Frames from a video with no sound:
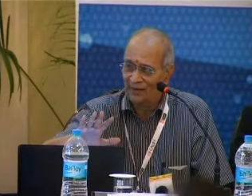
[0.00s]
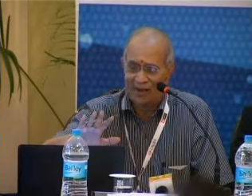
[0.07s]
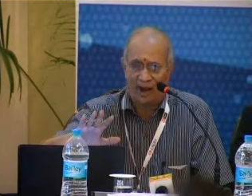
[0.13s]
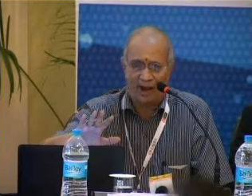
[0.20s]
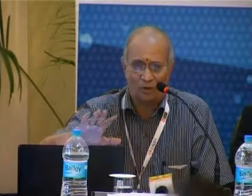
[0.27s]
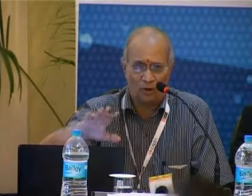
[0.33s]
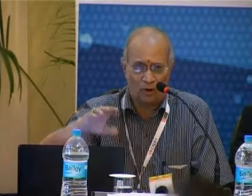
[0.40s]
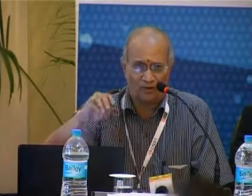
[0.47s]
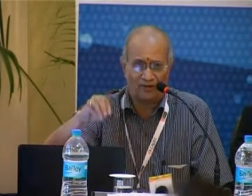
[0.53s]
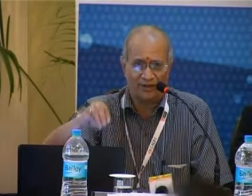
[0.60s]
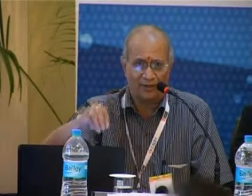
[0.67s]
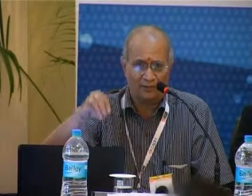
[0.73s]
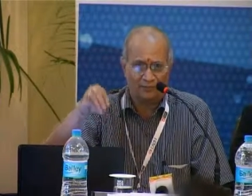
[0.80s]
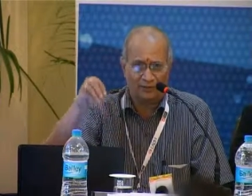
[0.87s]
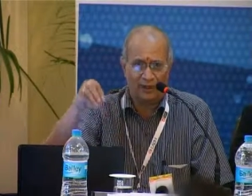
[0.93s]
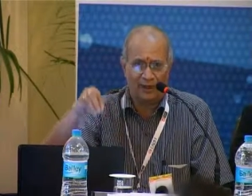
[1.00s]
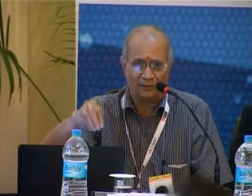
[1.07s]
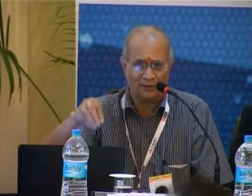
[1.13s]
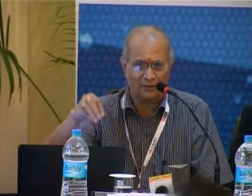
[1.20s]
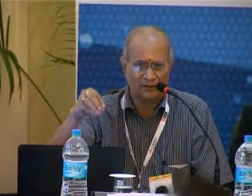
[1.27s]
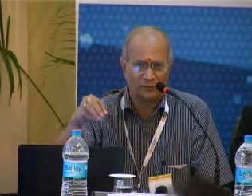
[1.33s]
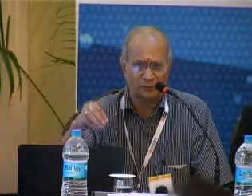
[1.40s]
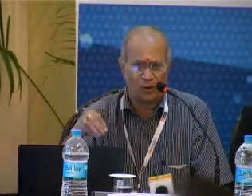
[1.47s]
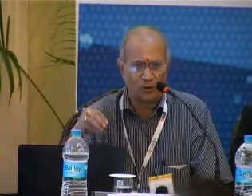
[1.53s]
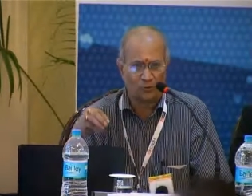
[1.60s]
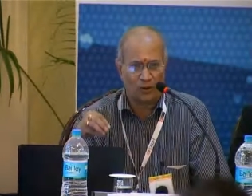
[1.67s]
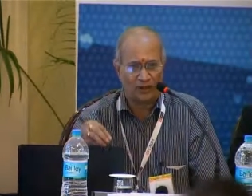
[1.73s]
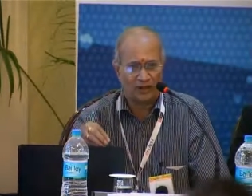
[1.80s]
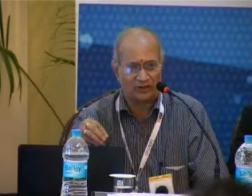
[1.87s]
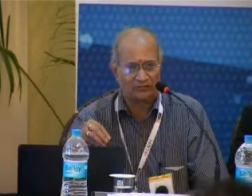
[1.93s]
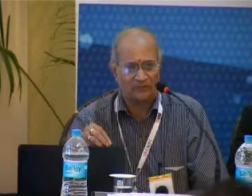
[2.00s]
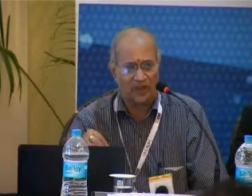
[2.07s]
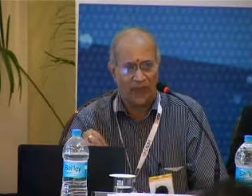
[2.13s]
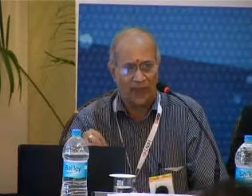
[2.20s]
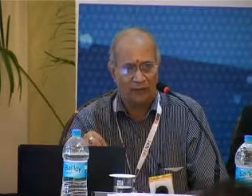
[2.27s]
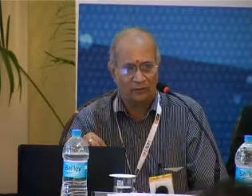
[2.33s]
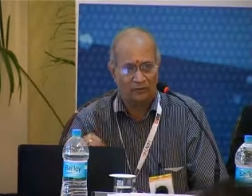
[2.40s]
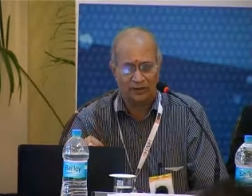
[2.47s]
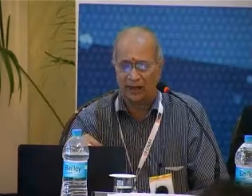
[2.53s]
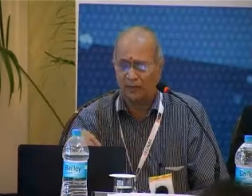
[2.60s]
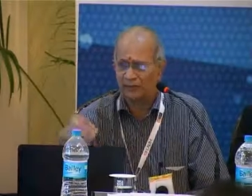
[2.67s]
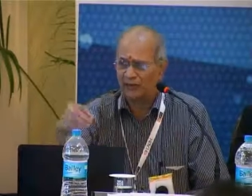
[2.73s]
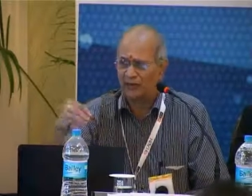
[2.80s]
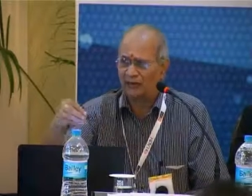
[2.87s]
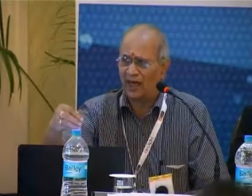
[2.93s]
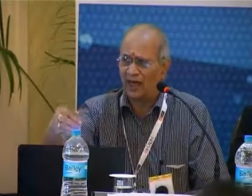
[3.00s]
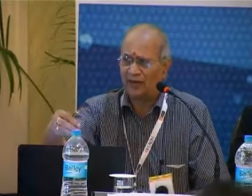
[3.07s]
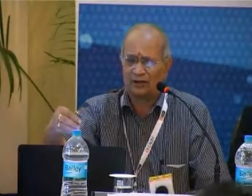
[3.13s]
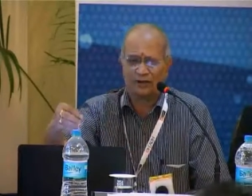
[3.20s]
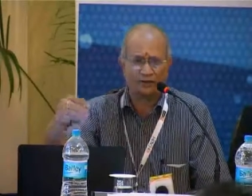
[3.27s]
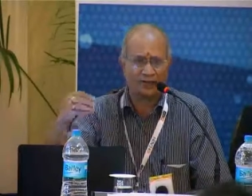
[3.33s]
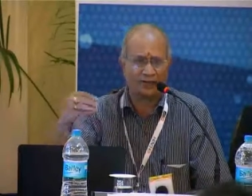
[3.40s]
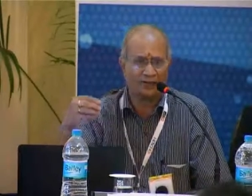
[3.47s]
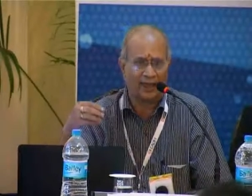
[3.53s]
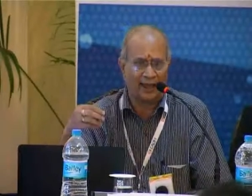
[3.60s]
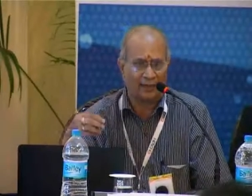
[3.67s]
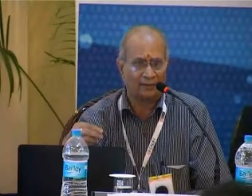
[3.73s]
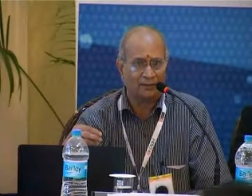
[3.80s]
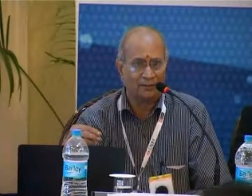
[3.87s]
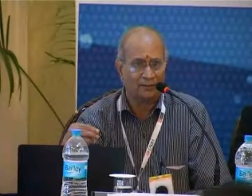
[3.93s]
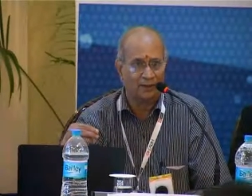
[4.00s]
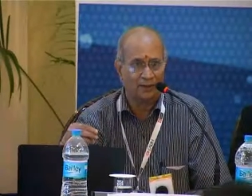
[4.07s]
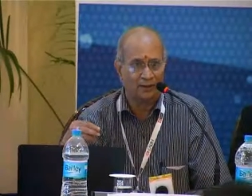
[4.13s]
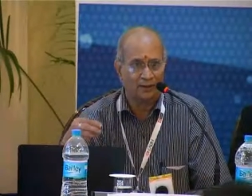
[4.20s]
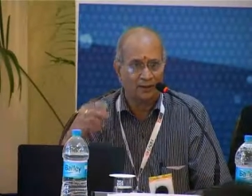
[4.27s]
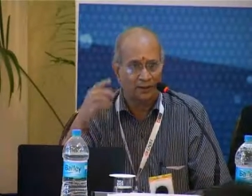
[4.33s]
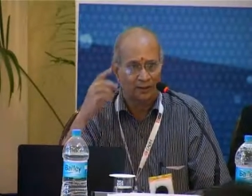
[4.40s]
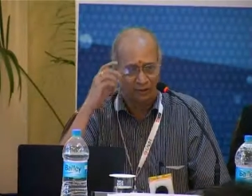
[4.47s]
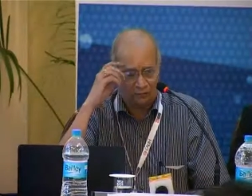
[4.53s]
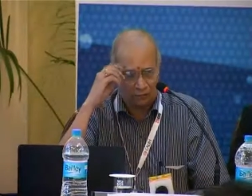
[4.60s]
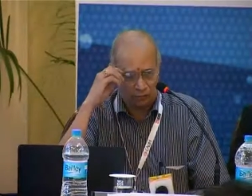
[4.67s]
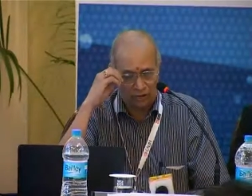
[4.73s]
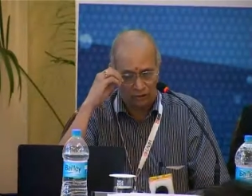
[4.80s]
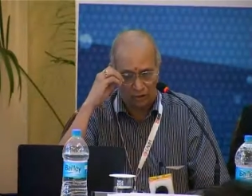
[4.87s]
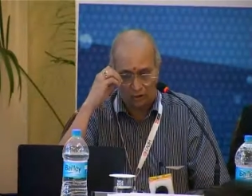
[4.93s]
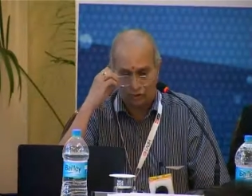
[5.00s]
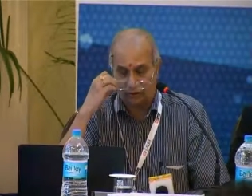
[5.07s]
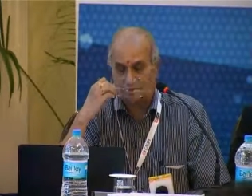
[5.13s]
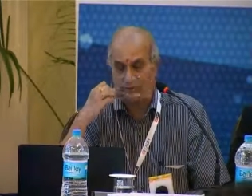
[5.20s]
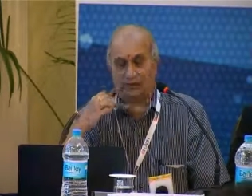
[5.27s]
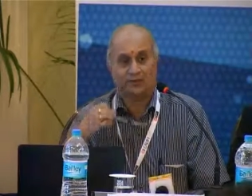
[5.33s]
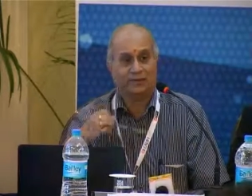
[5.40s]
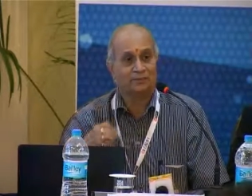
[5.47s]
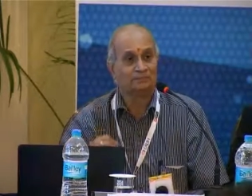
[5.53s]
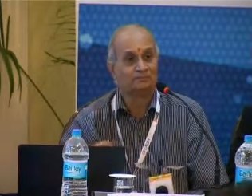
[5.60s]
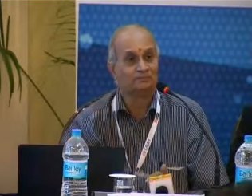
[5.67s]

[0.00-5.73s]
And whatever the three mission projects we have, three mission directors are there. Do they talk to each other?